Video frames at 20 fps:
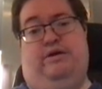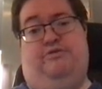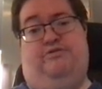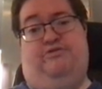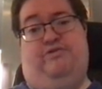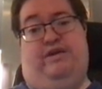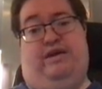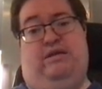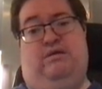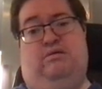
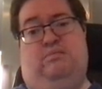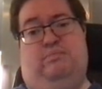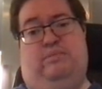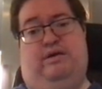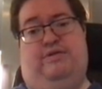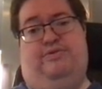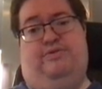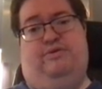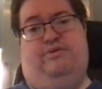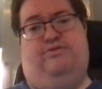standard
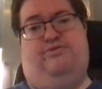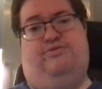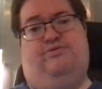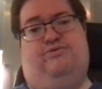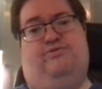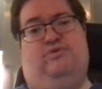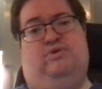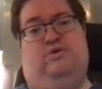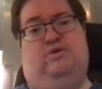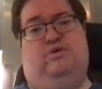
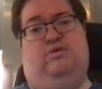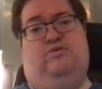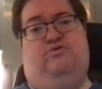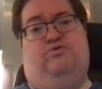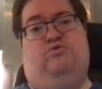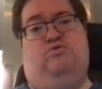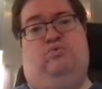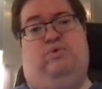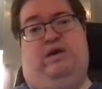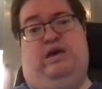methods
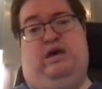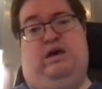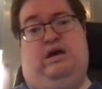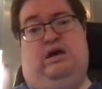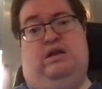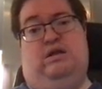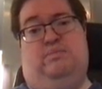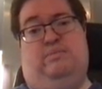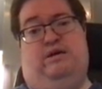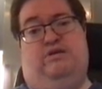to a
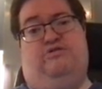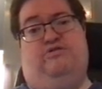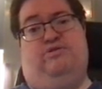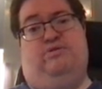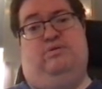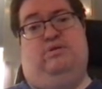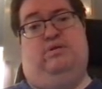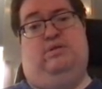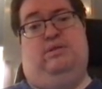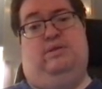
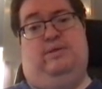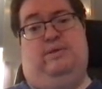high-dimensional